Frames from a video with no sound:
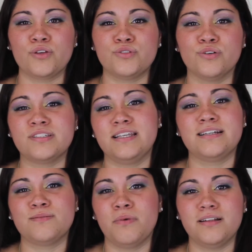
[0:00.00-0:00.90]
So
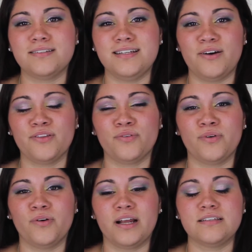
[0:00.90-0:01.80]
6 months down the
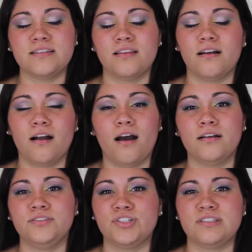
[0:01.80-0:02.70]
road, I see that
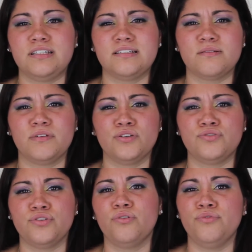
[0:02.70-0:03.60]
God just did something
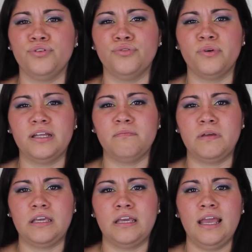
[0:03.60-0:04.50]
so new in
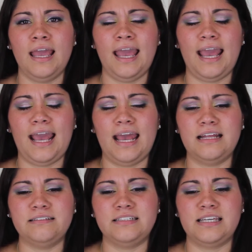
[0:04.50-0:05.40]
me,
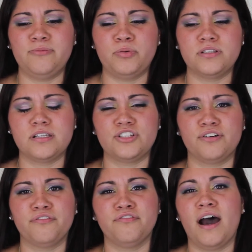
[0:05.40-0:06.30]
and He put such
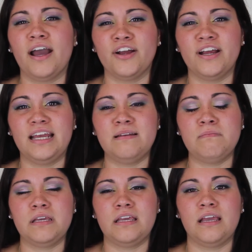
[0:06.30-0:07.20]
a fire
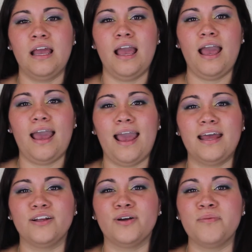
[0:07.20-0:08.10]
in me
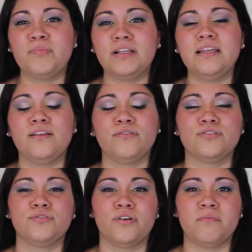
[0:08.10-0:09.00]
and completely
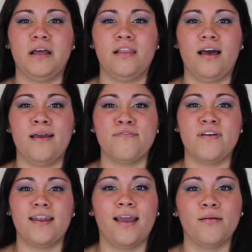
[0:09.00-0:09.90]
restored my life.
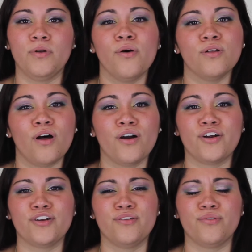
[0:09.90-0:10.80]
I am no
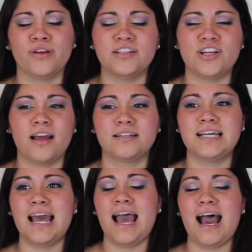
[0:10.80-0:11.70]
longer the
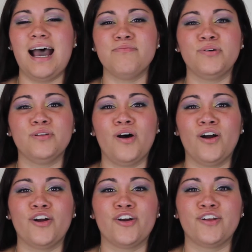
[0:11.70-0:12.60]
reject. I'm no
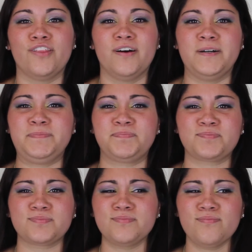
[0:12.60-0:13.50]
longer
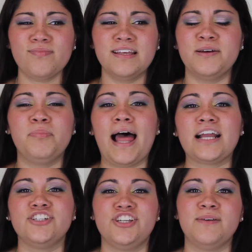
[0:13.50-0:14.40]
the
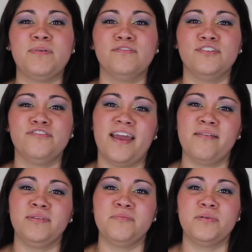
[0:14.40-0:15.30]
black sheep of the
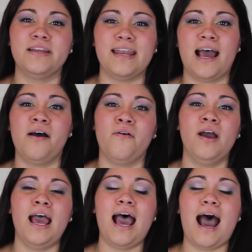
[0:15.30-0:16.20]
family, but now
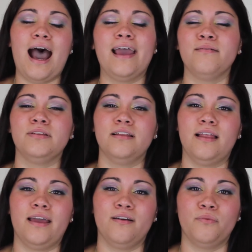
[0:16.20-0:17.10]
I am the
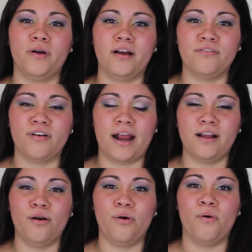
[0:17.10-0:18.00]
light wherever I
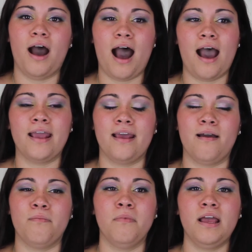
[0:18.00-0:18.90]
go. I
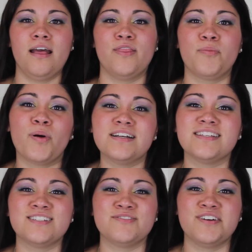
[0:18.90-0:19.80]
am the
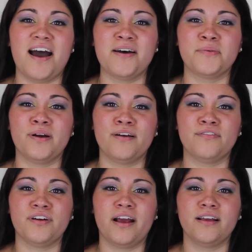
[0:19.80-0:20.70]
presence of God
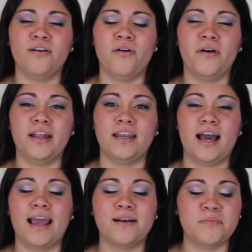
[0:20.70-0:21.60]
wherever I go, and
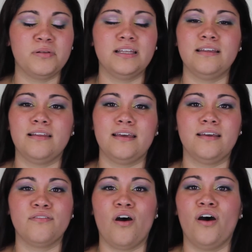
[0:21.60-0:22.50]
I completely
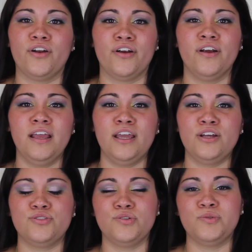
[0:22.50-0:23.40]
give honor
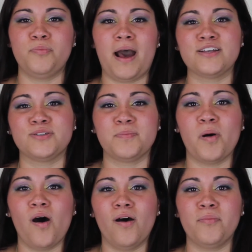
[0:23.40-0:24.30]
to Pastor
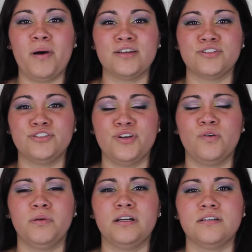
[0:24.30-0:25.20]
Paul and Pastor
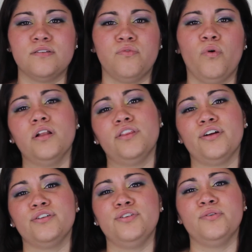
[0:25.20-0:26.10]
Joe because of what
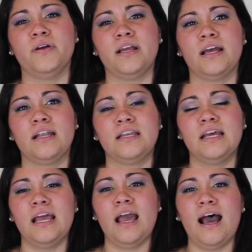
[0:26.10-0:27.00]
they're doing. And
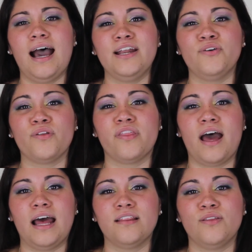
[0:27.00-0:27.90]
I know
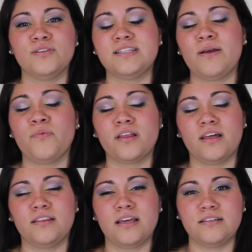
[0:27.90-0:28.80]
that the same way
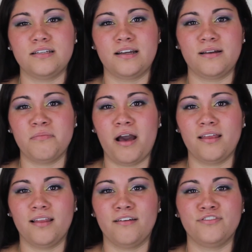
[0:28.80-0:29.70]
that they did it in
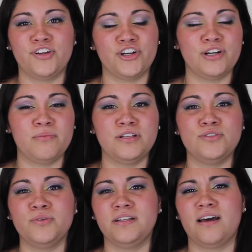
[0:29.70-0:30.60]
my life, they're going to be
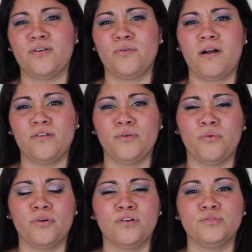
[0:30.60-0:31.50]
doing that around the
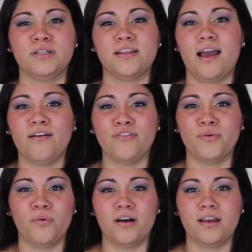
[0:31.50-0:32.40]
world with
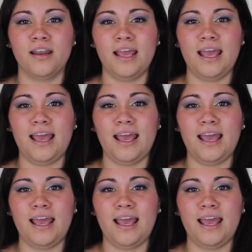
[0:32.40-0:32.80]
everyone.